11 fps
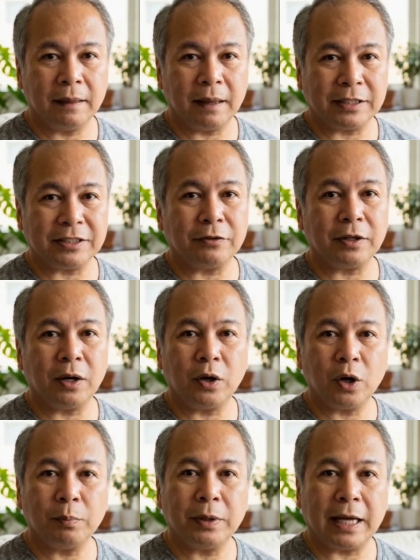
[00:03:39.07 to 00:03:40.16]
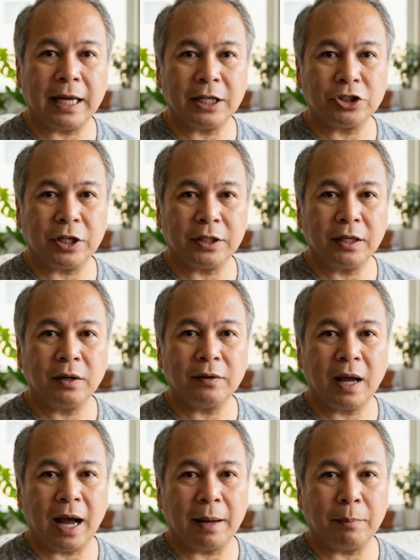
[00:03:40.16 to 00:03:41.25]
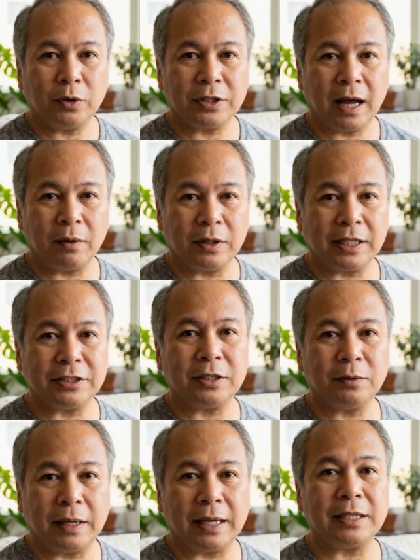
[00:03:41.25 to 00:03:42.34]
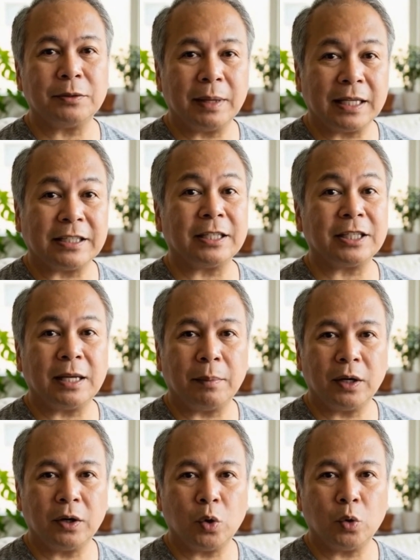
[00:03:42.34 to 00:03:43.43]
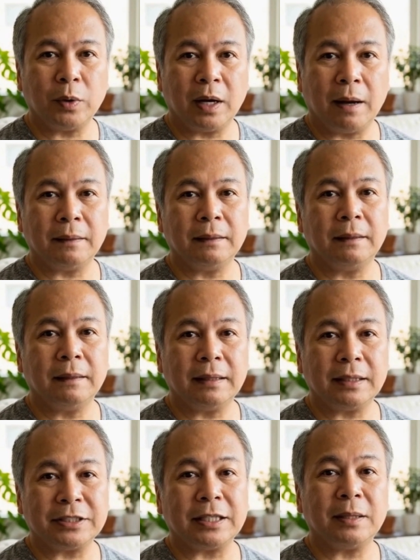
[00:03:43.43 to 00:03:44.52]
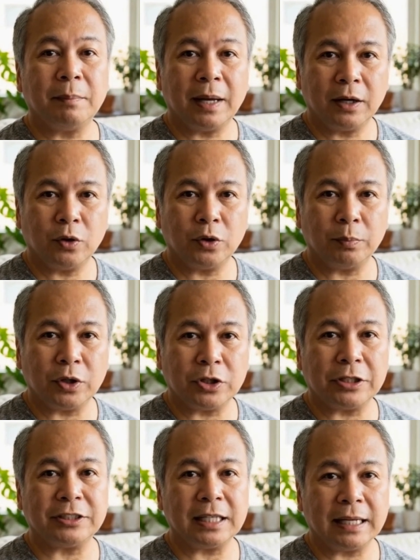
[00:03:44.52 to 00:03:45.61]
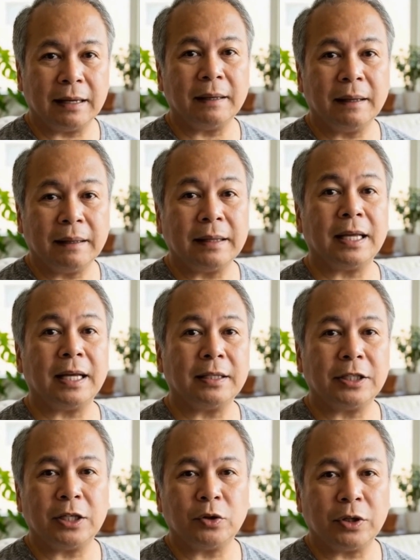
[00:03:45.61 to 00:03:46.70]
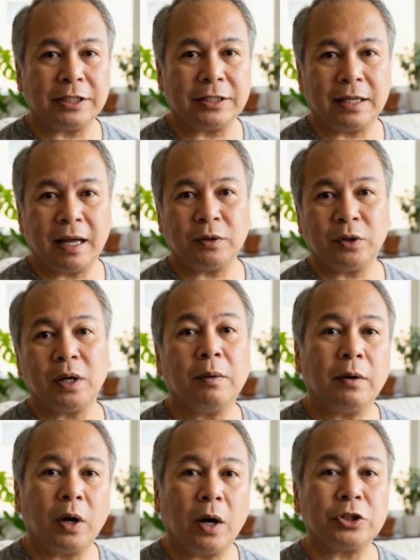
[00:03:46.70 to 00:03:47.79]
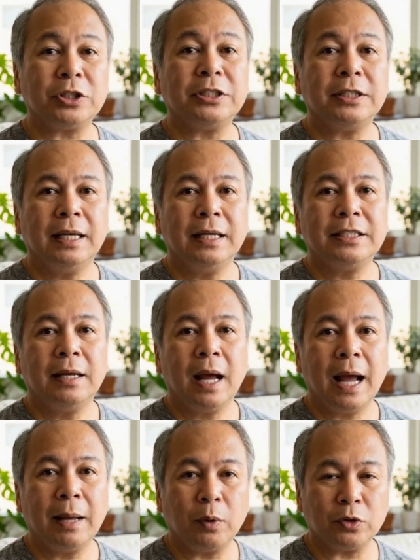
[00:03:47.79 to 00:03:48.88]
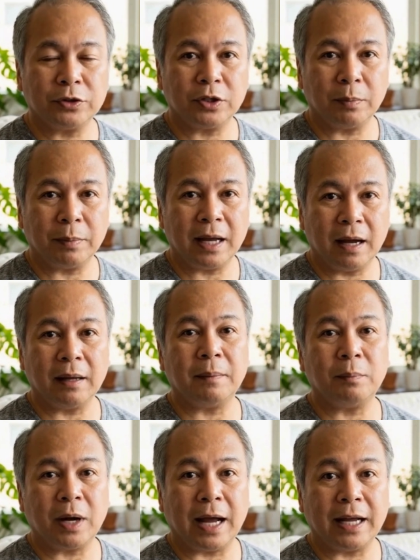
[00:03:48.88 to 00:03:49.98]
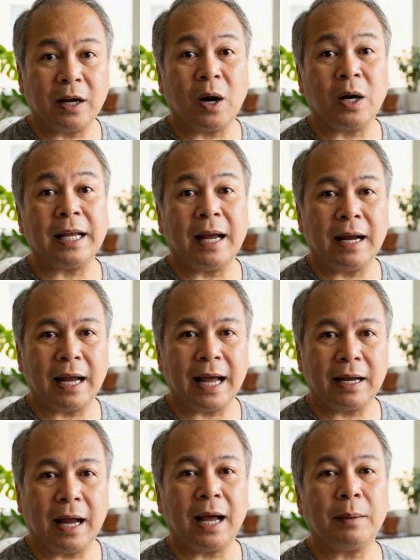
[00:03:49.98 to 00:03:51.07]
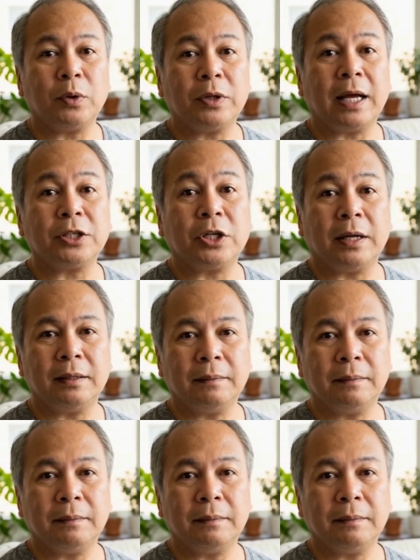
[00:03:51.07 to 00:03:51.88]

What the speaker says: A severe complication of hypothyroidism is myxedema coma. This is a medical emergency. Think decreased level of consciousness, hypothermia, bradycardia, and hypotension.